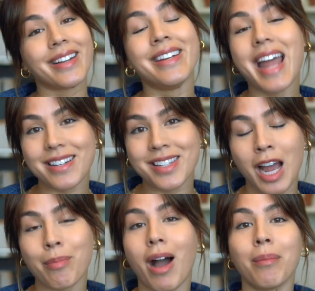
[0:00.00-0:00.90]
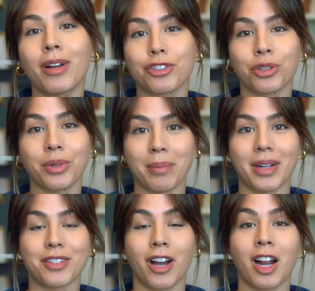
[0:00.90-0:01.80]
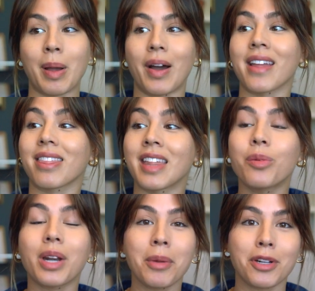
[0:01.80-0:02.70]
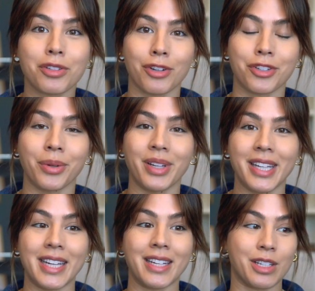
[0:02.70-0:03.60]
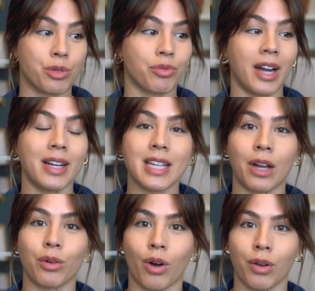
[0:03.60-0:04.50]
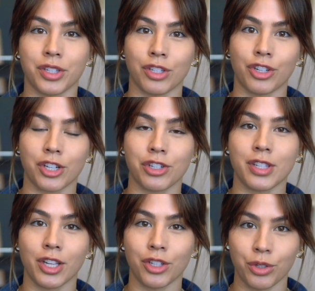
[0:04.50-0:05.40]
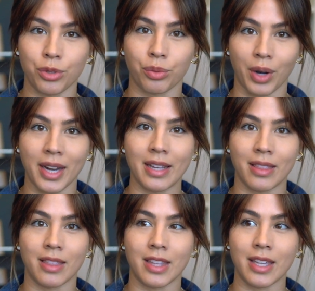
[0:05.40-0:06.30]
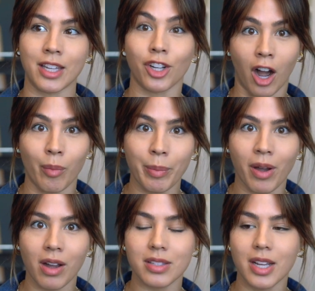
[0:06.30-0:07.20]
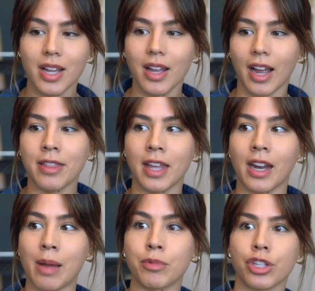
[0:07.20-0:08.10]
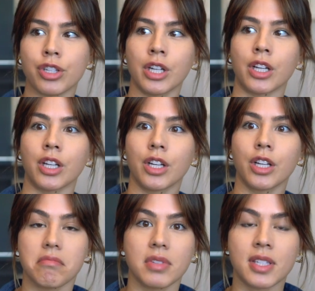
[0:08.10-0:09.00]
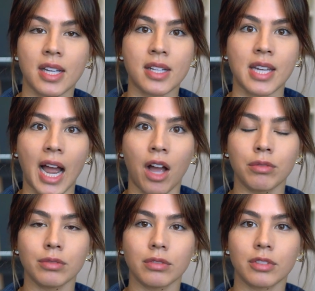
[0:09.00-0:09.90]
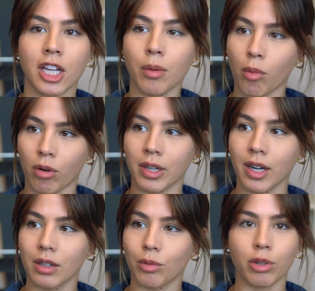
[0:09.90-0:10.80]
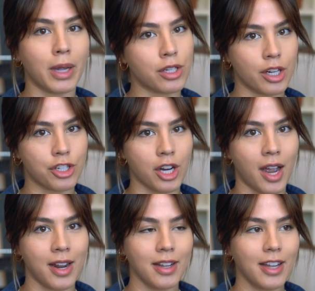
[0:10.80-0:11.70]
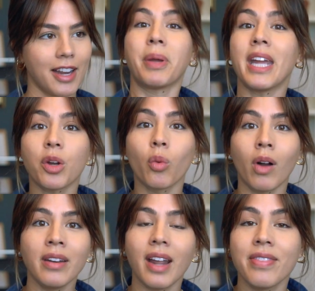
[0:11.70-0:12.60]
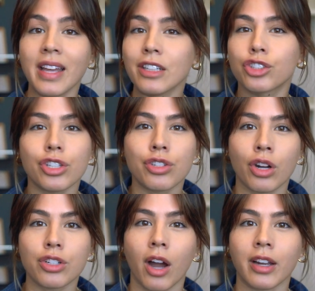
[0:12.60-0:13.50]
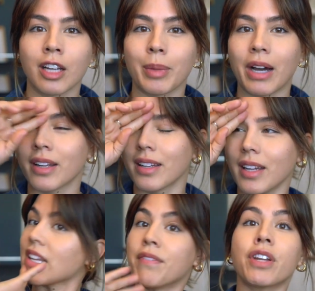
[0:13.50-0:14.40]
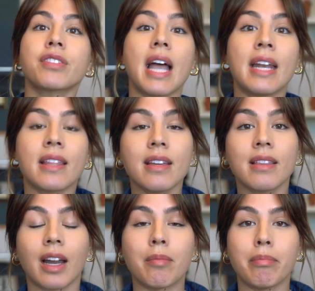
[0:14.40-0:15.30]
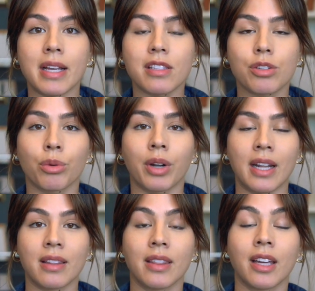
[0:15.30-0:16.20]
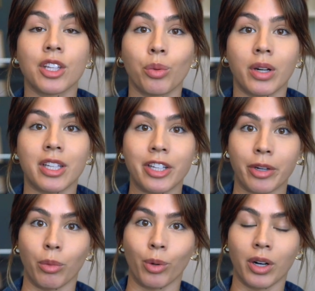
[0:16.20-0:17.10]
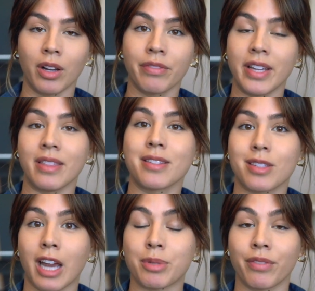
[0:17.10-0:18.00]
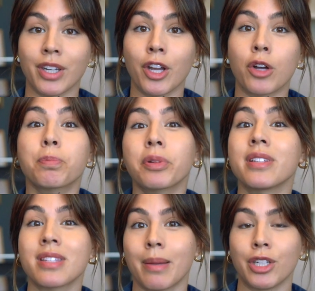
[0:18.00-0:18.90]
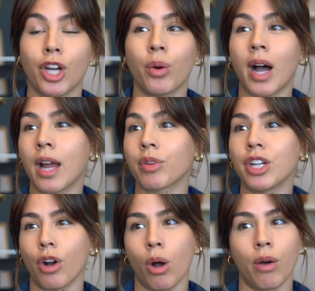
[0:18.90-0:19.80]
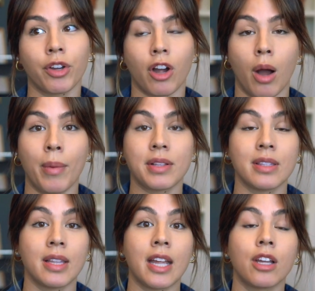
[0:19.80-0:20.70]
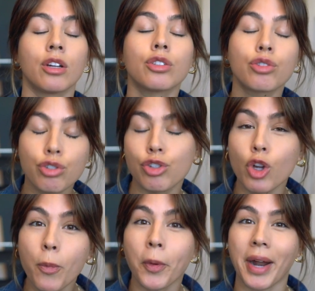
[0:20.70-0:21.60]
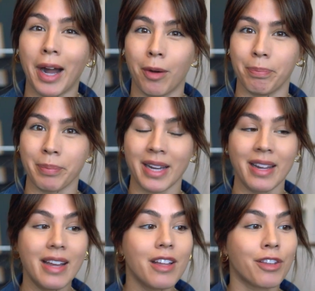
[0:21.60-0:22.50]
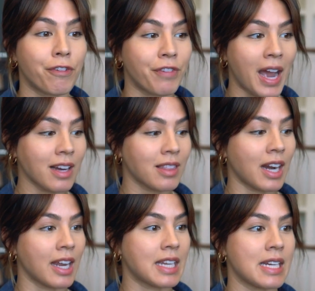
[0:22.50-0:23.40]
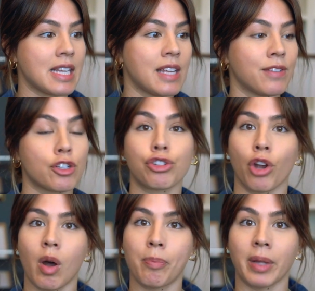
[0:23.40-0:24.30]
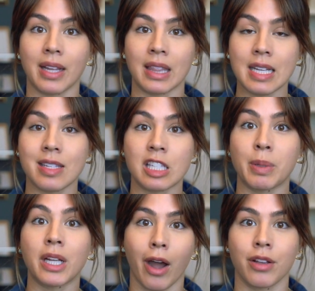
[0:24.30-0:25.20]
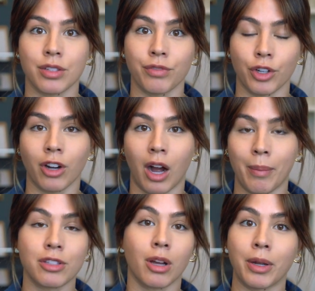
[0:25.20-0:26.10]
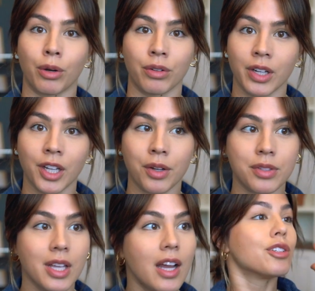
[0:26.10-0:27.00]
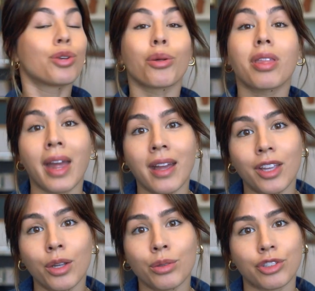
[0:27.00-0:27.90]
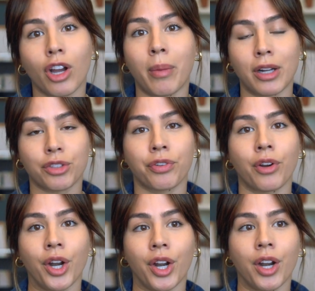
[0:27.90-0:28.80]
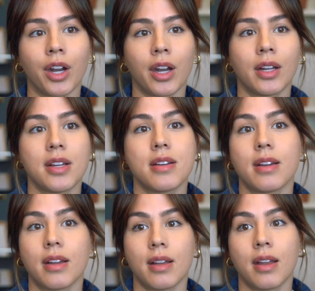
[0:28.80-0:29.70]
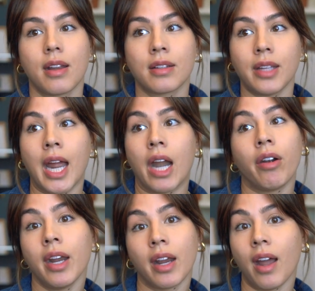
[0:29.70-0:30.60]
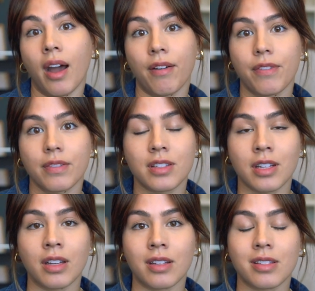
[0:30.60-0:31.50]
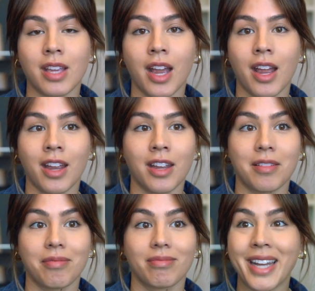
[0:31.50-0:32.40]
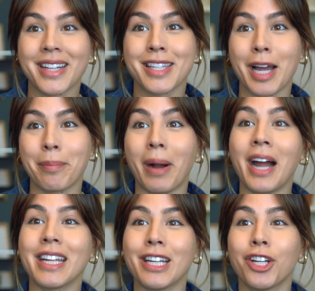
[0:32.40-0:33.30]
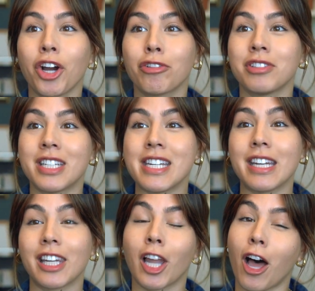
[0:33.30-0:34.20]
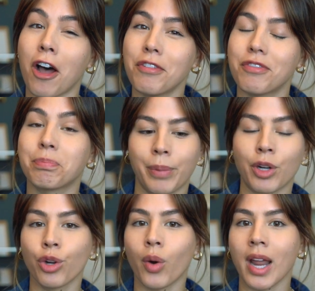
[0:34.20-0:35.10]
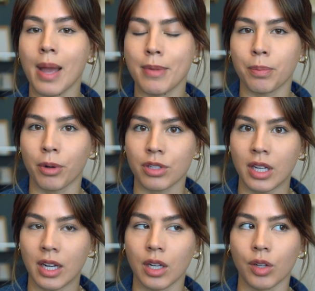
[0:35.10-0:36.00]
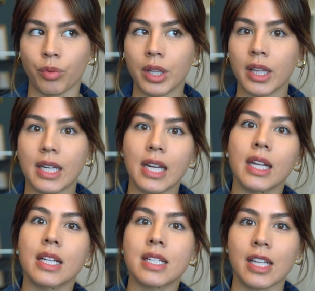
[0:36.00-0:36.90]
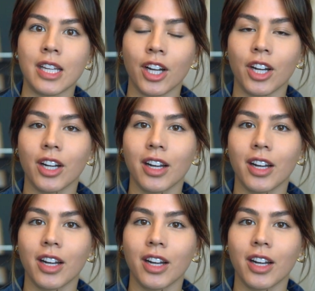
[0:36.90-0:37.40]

Next time, I'm not sure what I'm gonna talk about. I think what I'm gonna start doing is writing down all the suggestions that you write in the comment box, and then I'm just gonna sit down in the morning with my dirty chai, pick one, and then just start talking about it. If there's anything that I missed or anything that you wanna hear more of in these types of videos, please let me know. I read all the comments and they super help me. The fact that I can even show up like this is because of your comments on my old videos. So thank you so much for caring enough to say things that my ego didn't love, but who I am as a person really needed to hear.